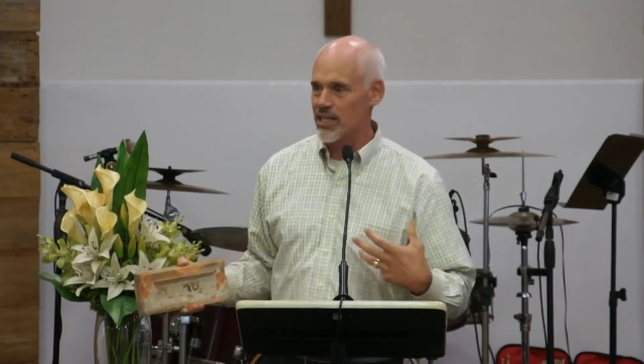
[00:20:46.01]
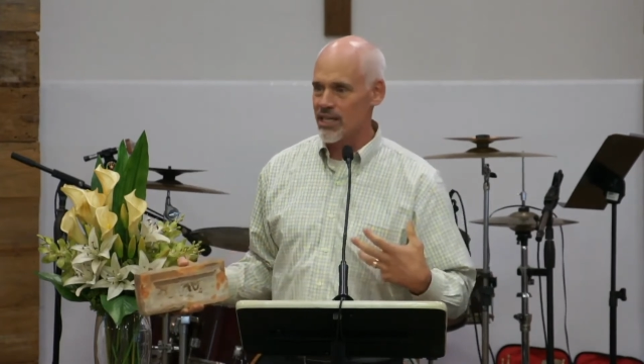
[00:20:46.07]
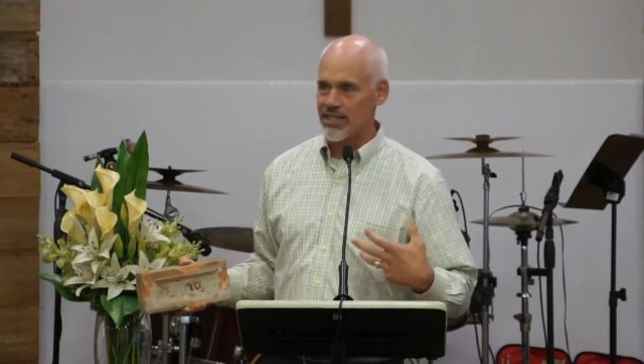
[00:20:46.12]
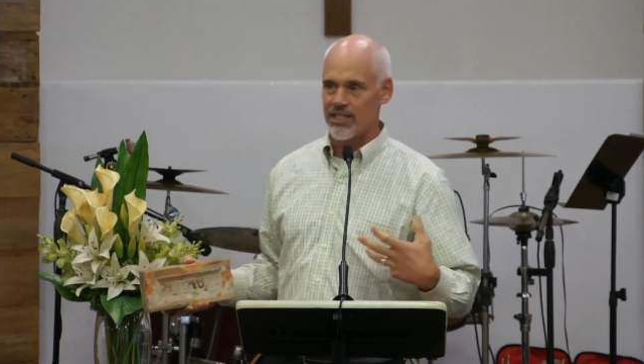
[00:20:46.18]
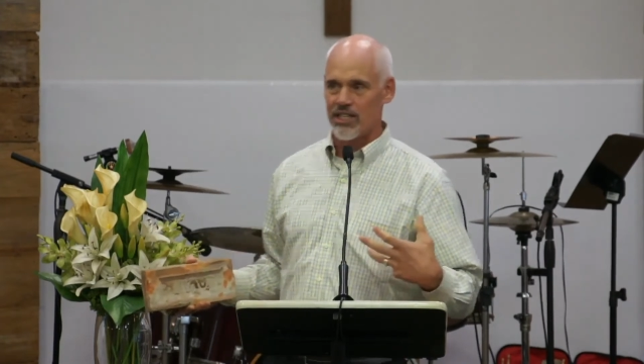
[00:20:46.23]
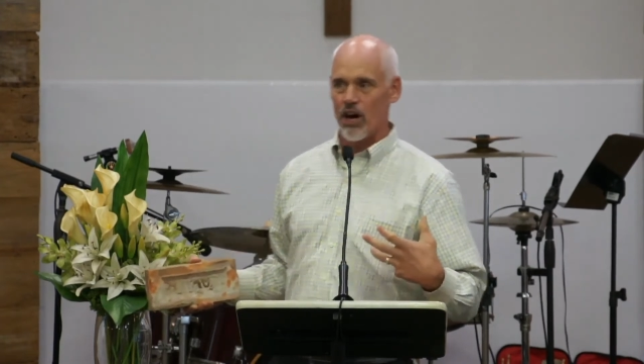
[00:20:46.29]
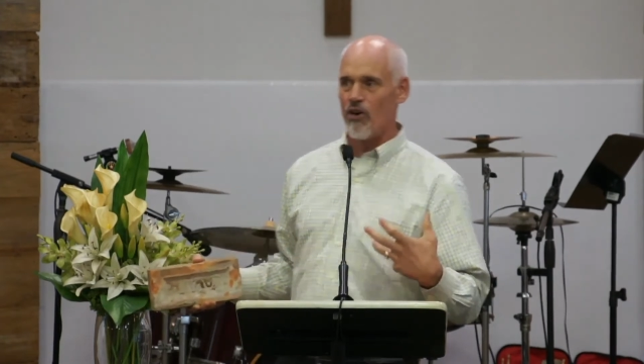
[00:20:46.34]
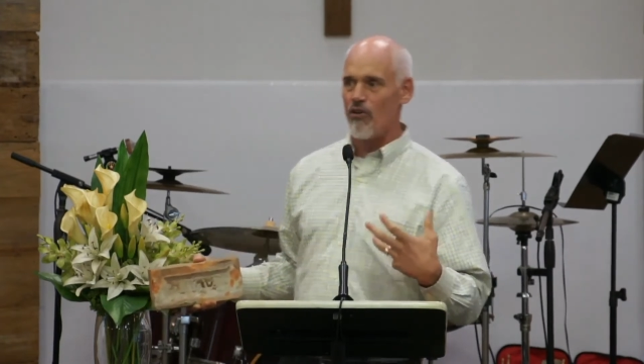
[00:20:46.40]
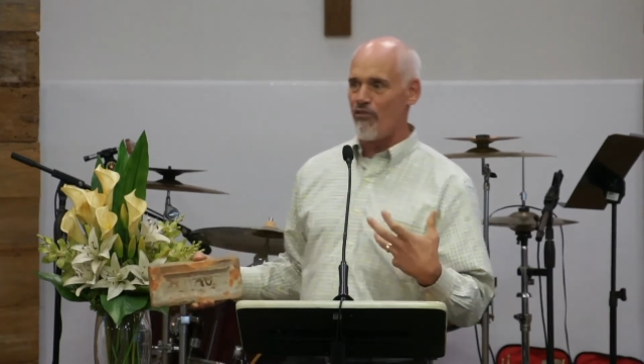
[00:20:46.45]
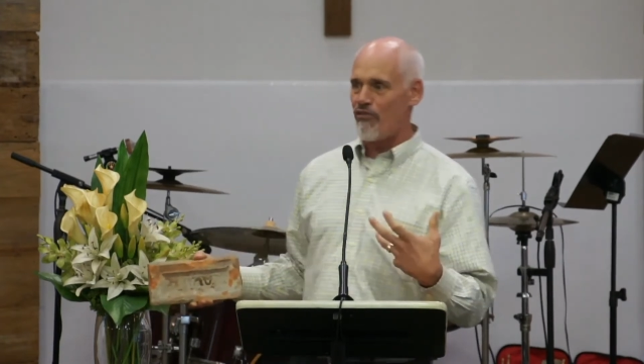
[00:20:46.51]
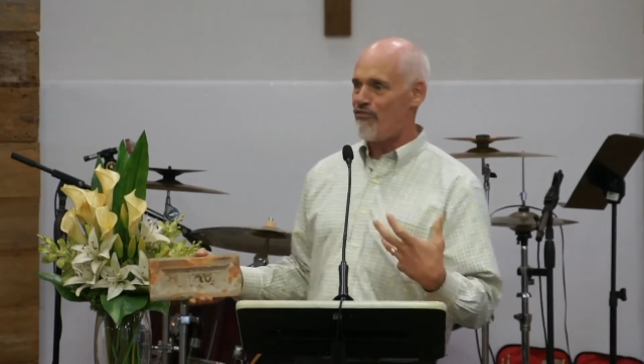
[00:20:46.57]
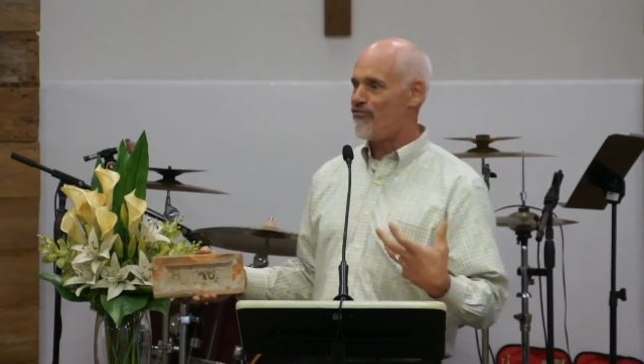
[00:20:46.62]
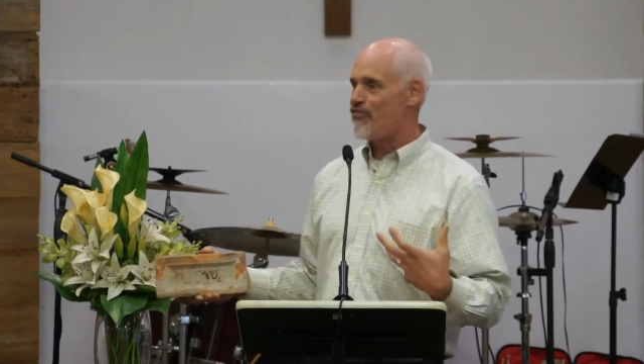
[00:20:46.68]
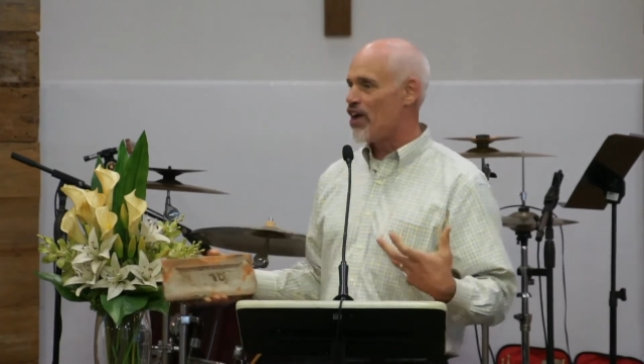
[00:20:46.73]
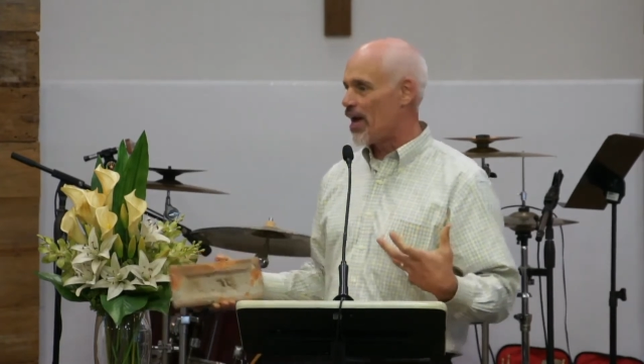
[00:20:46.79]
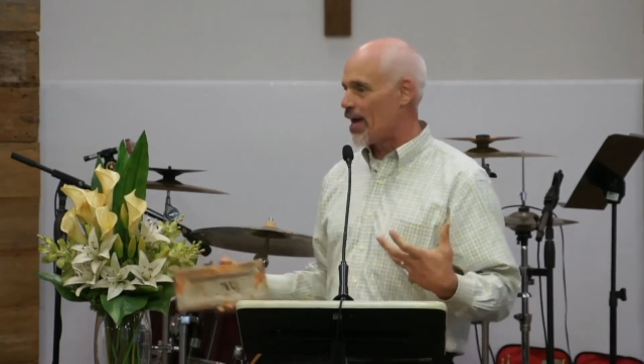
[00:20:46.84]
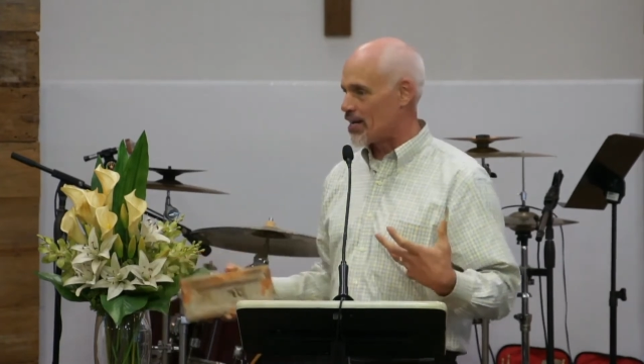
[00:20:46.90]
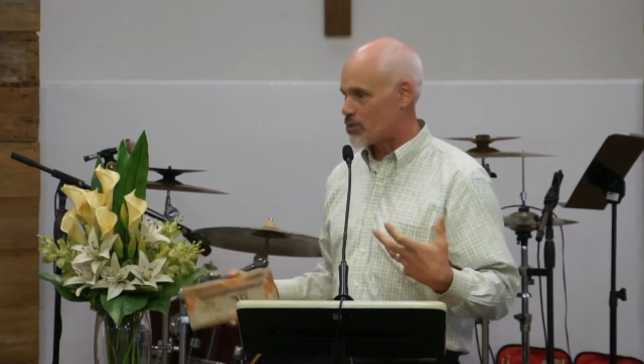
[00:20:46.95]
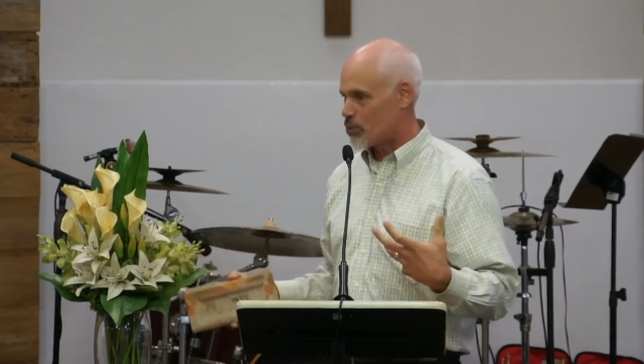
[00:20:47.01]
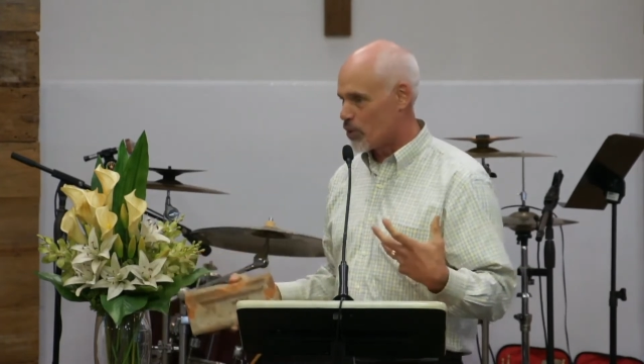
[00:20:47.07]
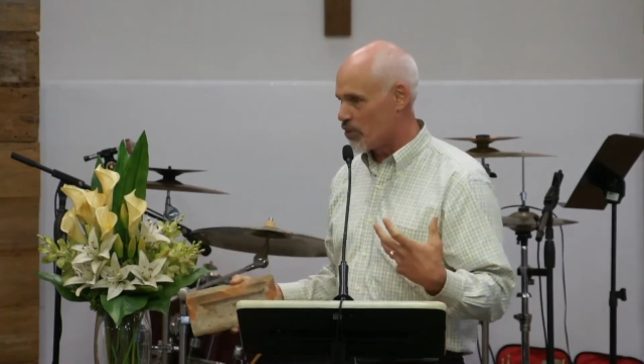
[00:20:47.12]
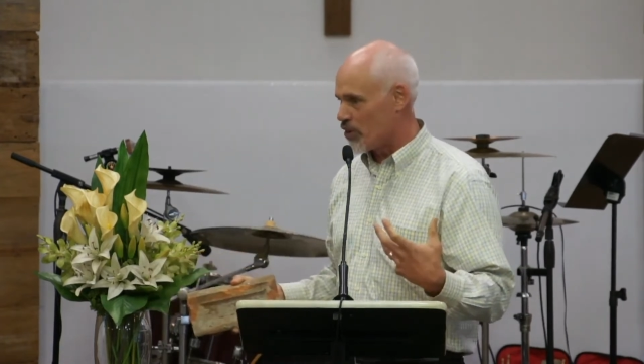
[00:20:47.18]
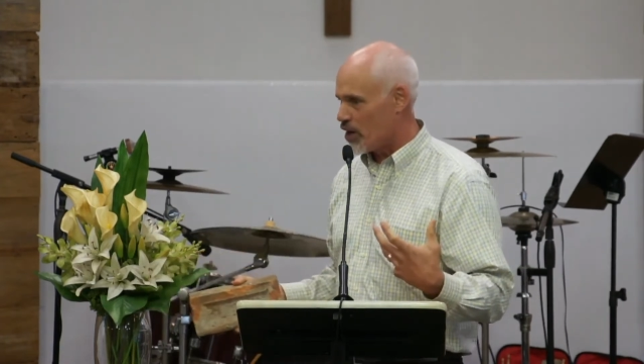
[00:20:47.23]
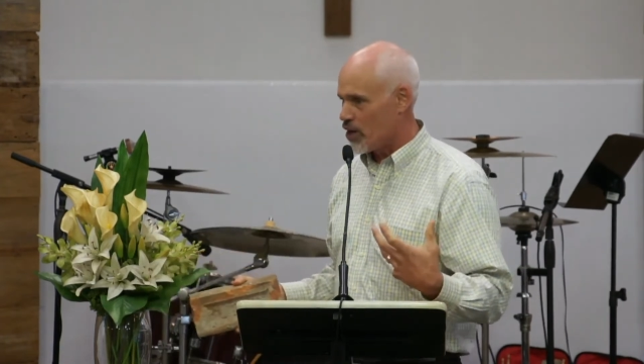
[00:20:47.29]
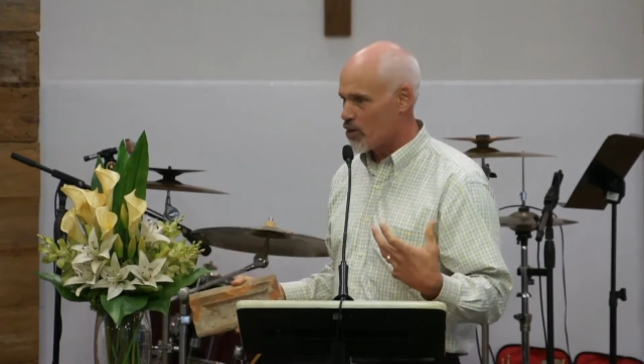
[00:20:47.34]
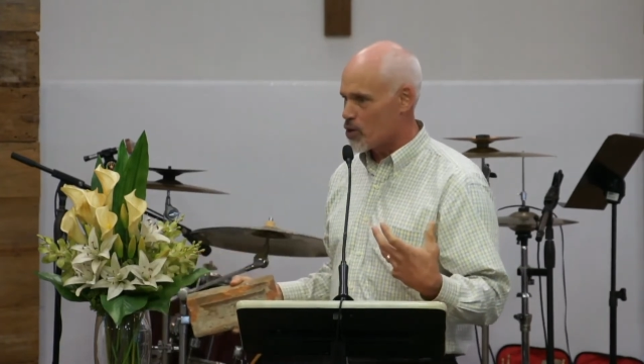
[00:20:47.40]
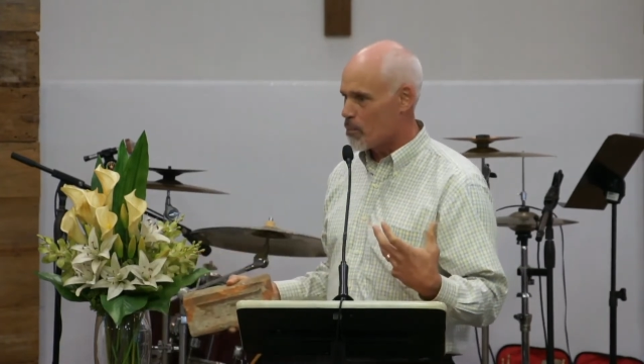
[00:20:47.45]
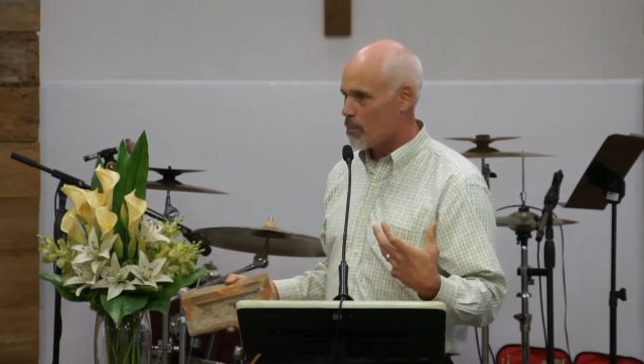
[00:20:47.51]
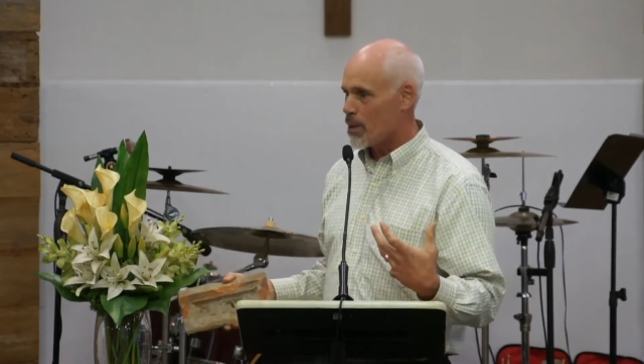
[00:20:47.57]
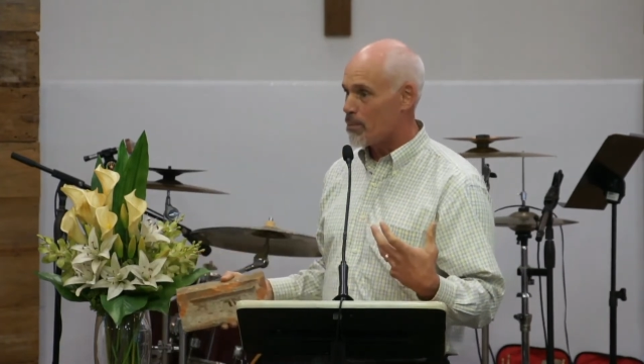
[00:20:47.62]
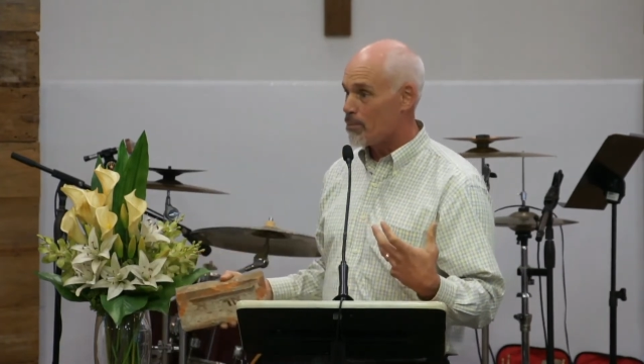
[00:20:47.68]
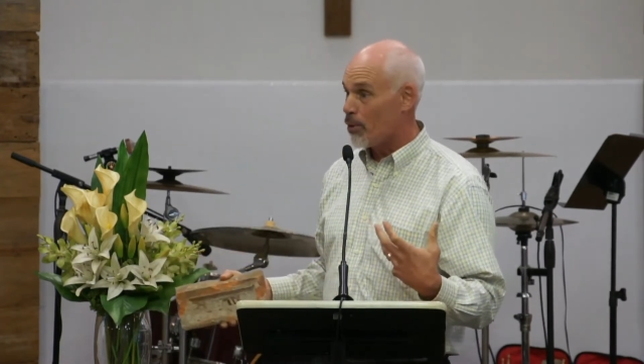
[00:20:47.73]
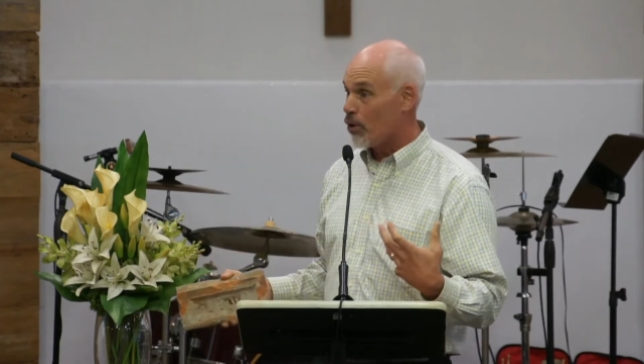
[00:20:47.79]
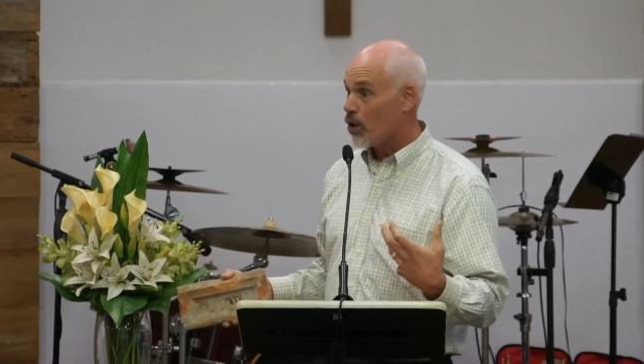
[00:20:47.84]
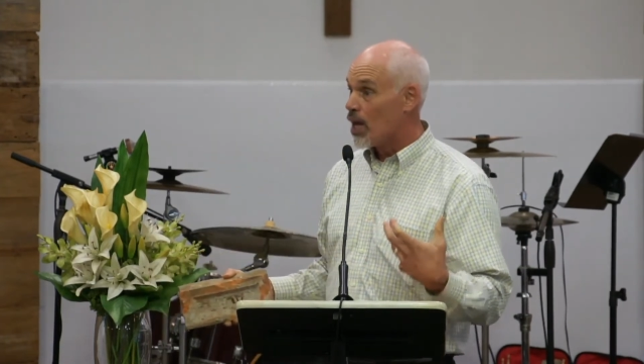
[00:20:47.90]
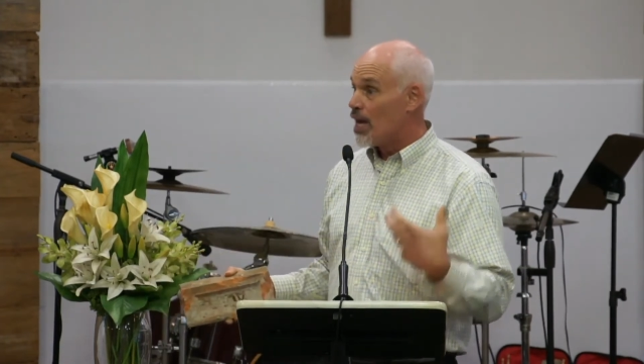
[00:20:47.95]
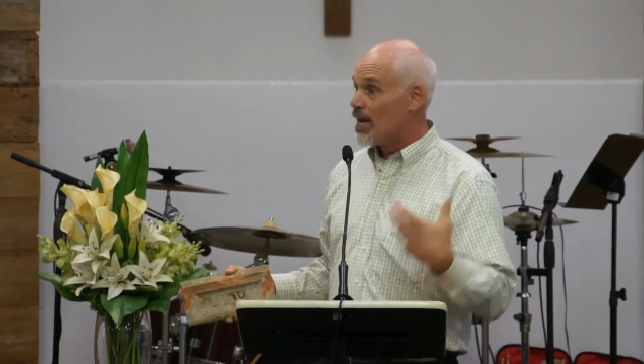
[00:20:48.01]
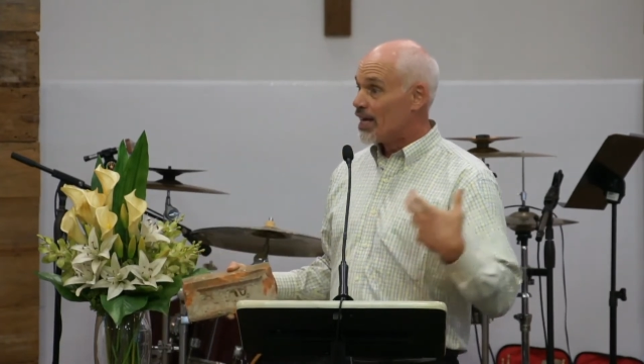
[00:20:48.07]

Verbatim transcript: that don't fit with other people,